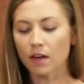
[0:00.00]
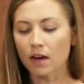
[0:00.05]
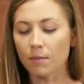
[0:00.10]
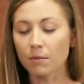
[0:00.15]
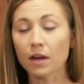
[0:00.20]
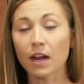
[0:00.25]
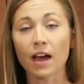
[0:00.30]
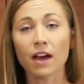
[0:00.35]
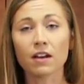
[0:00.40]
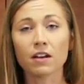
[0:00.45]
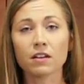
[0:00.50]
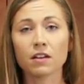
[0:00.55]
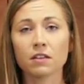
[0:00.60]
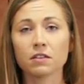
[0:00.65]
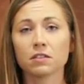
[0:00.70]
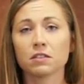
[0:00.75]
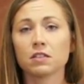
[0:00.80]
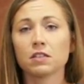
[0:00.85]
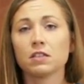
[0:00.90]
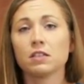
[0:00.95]
then I'm going to add
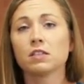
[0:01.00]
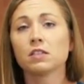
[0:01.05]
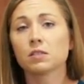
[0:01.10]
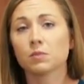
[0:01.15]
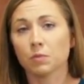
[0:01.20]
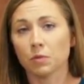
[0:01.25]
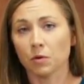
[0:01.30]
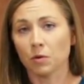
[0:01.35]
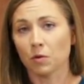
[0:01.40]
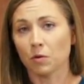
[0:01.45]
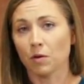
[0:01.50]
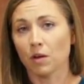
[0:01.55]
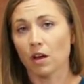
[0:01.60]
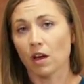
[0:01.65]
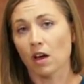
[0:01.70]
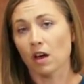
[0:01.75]
another teaspoon